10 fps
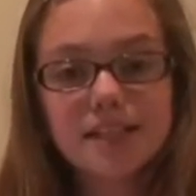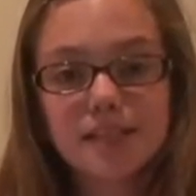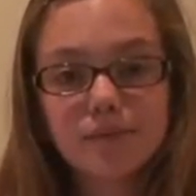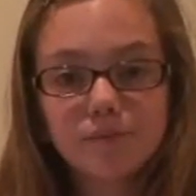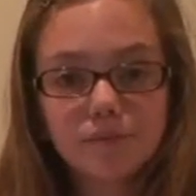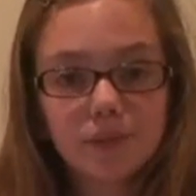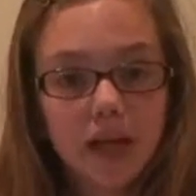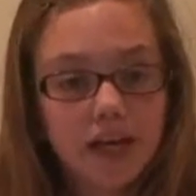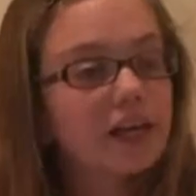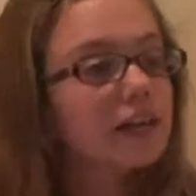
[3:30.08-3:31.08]
dim
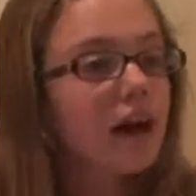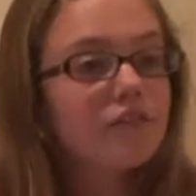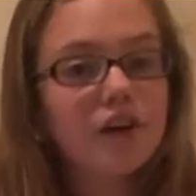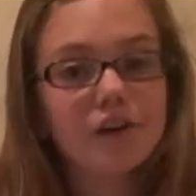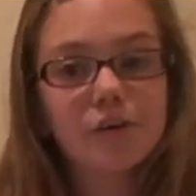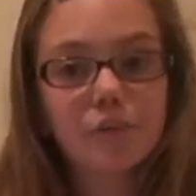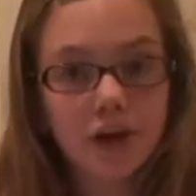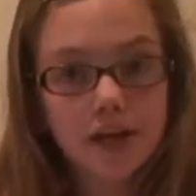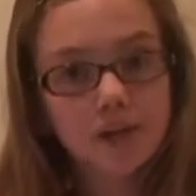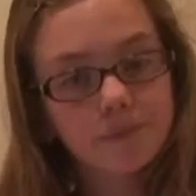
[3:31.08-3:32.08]
light, not very
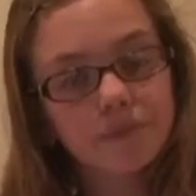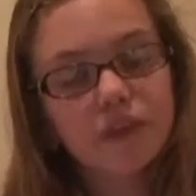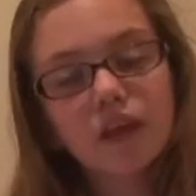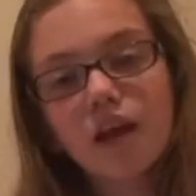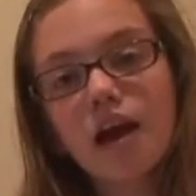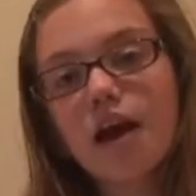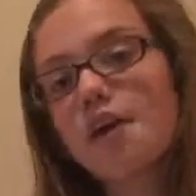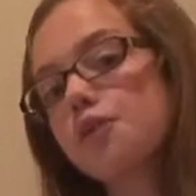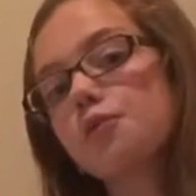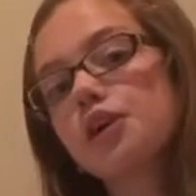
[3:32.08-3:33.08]
bright,
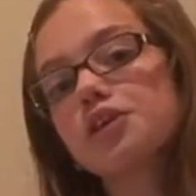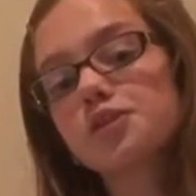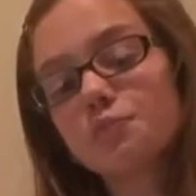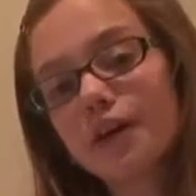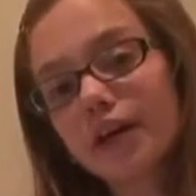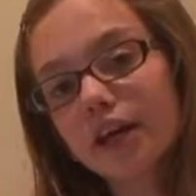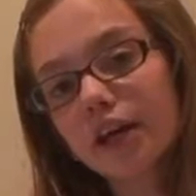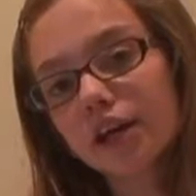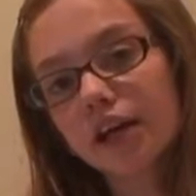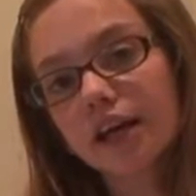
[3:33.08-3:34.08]
and we are
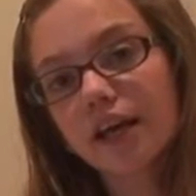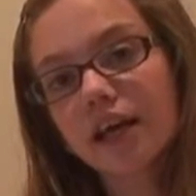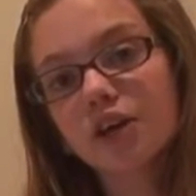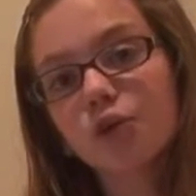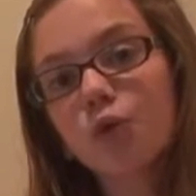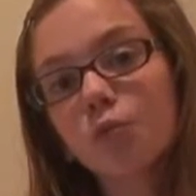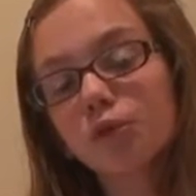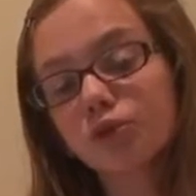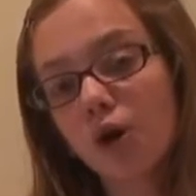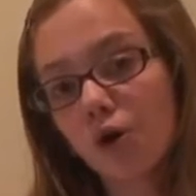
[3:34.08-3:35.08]
speaking in a normal
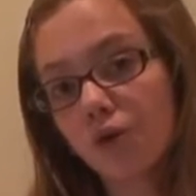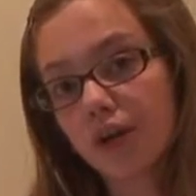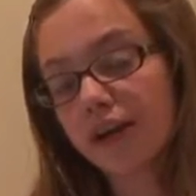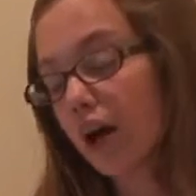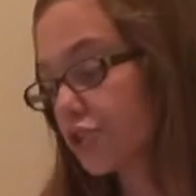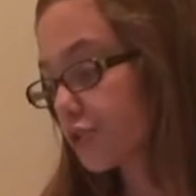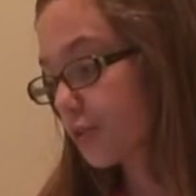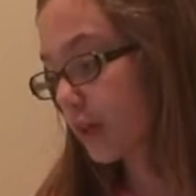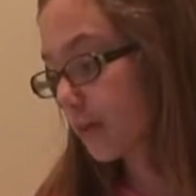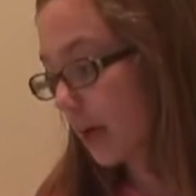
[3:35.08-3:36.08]
tone and not
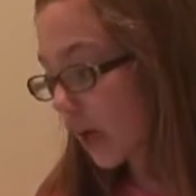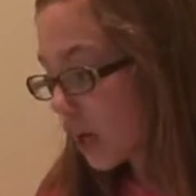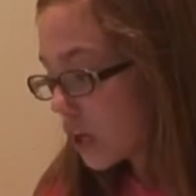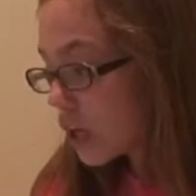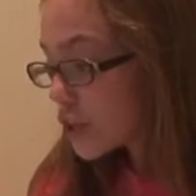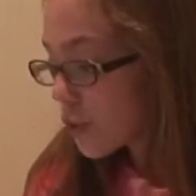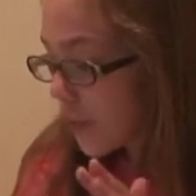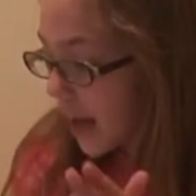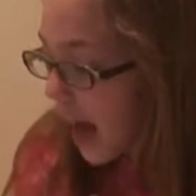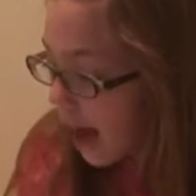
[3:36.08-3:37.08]
screaming. So
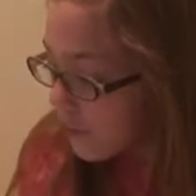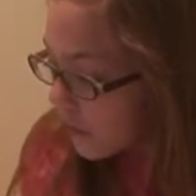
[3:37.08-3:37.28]
they have